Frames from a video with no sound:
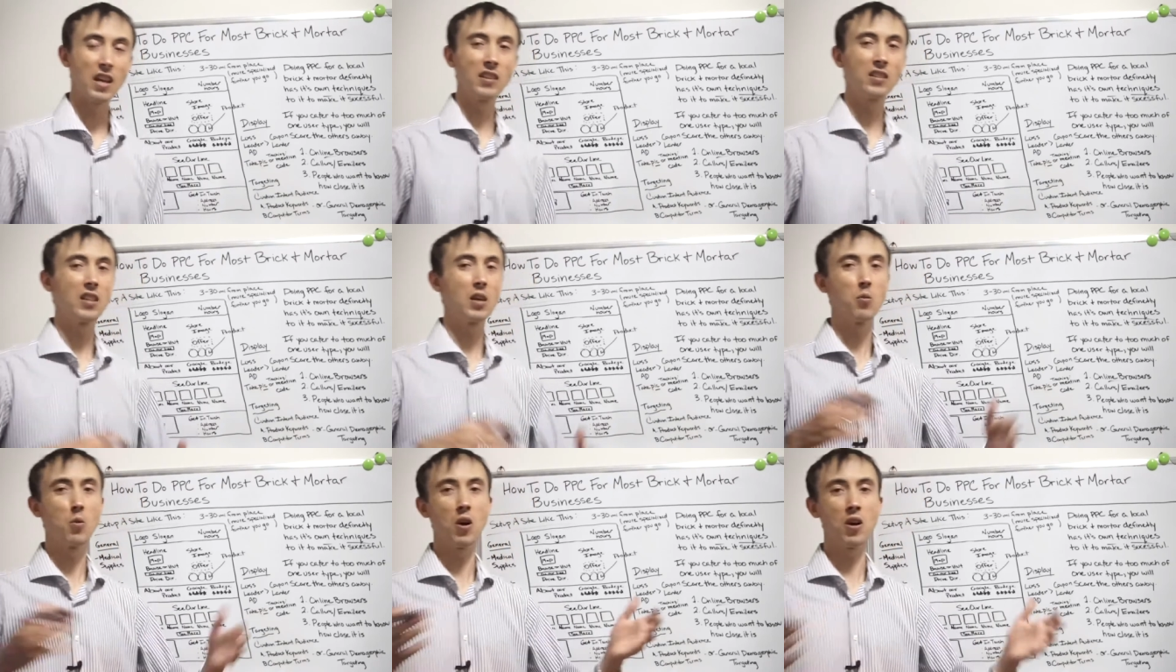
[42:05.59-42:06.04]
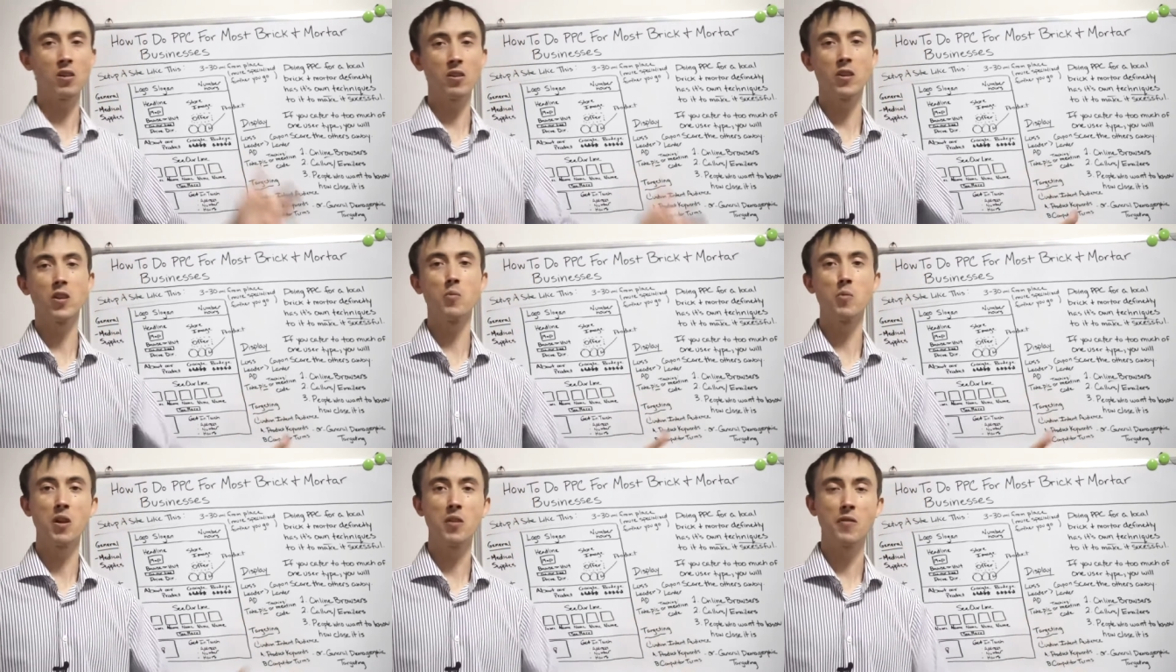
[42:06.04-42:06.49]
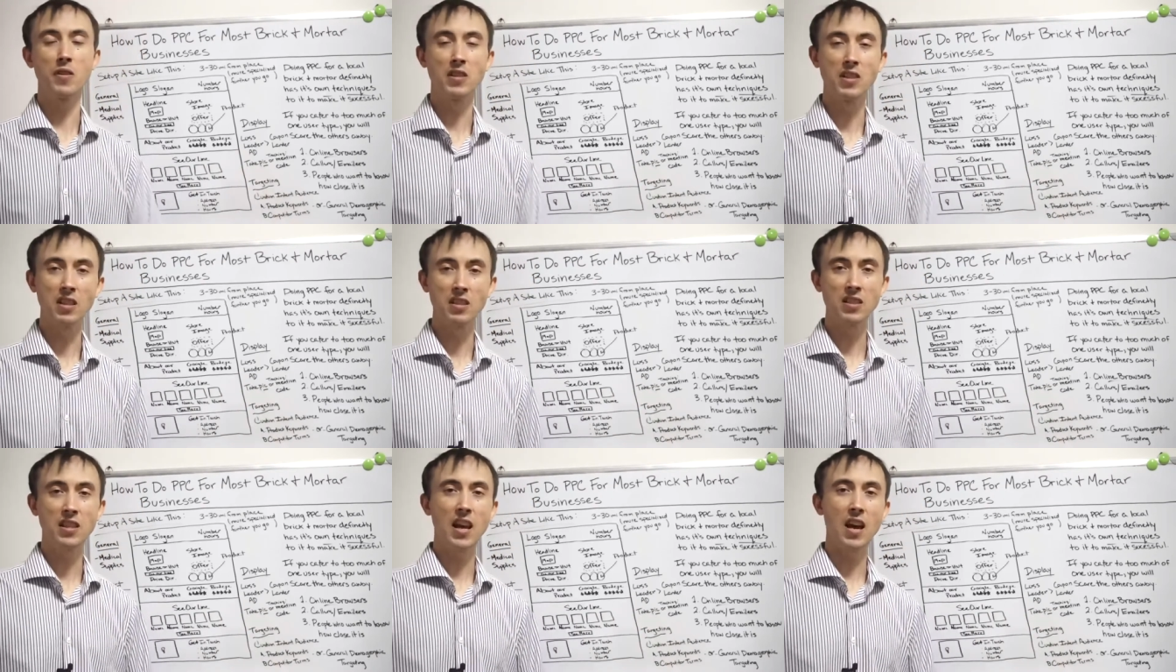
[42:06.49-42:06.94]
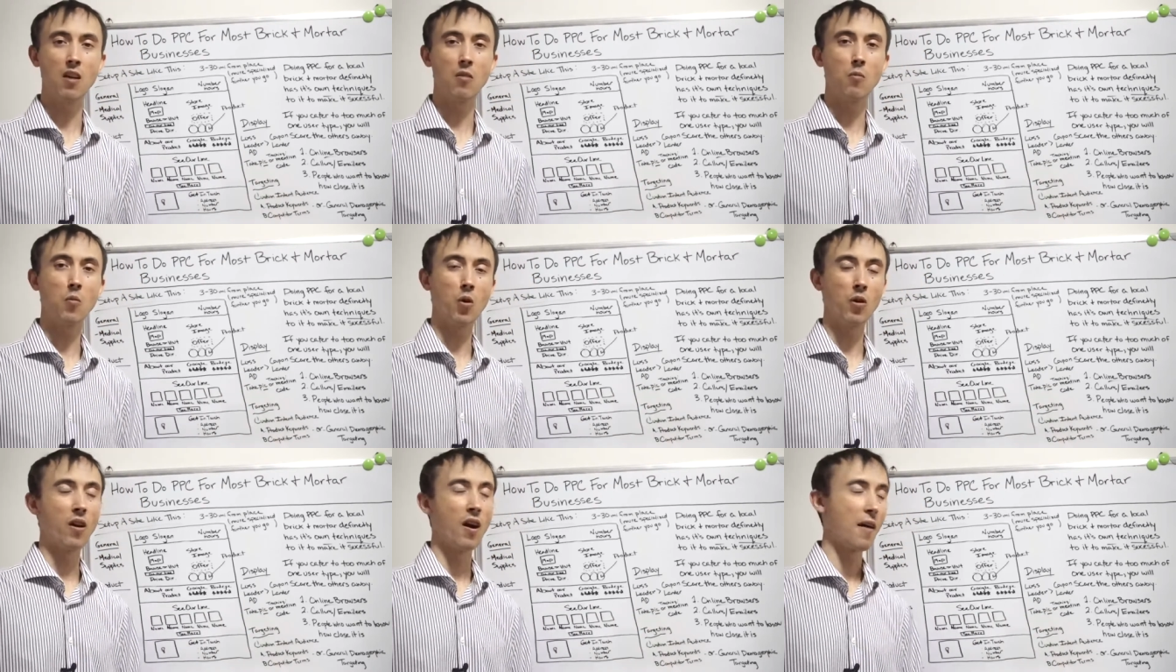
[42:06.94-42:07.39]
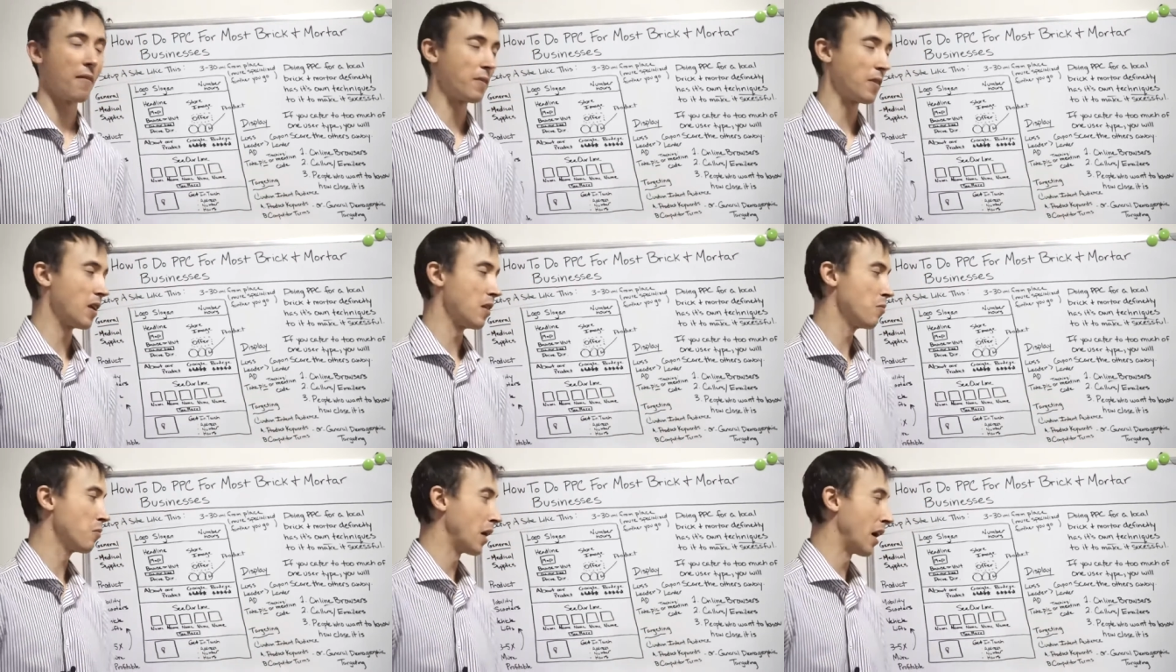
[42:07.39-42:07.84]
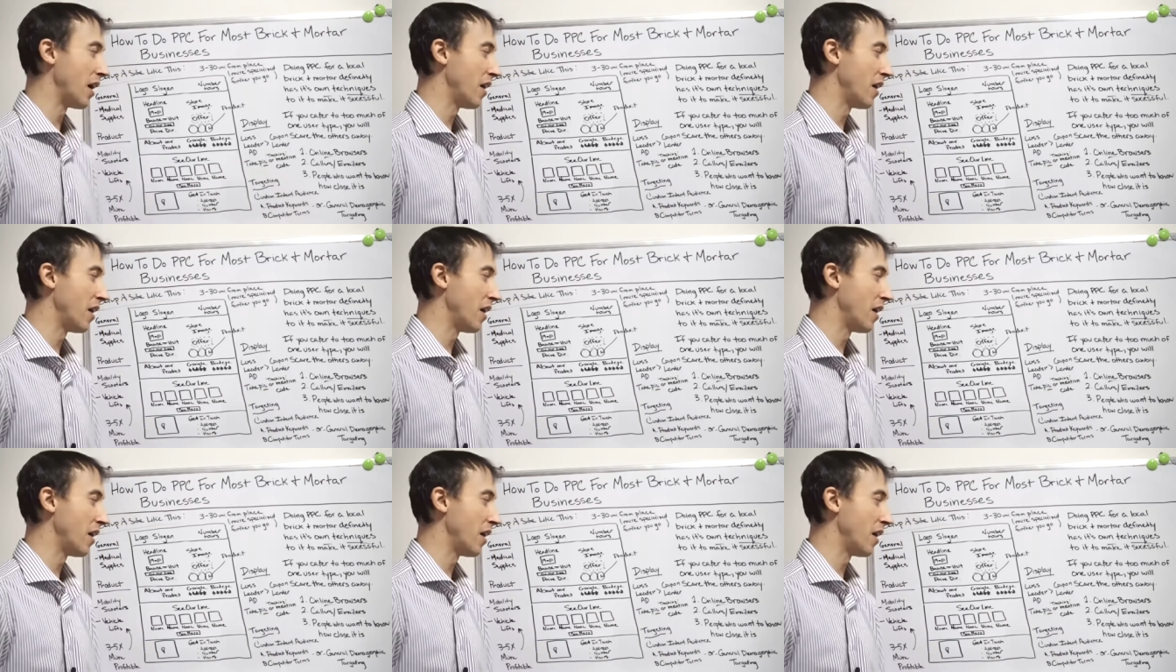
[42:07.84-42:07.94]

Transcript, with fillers: Yes, they want a little bit of a discount more often,